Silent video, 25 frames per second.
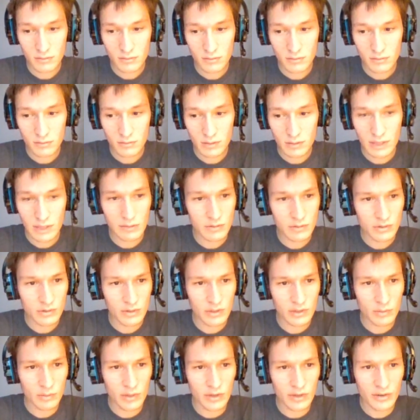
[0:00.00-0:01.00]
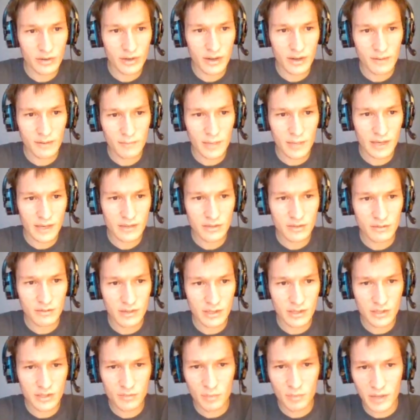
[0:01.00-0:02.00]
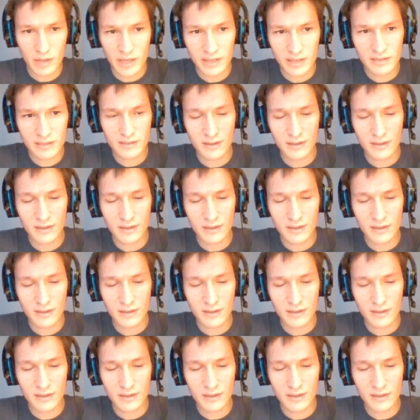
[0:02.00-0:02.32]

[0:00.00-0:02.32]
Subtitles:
That was really weird. My screen just blanked.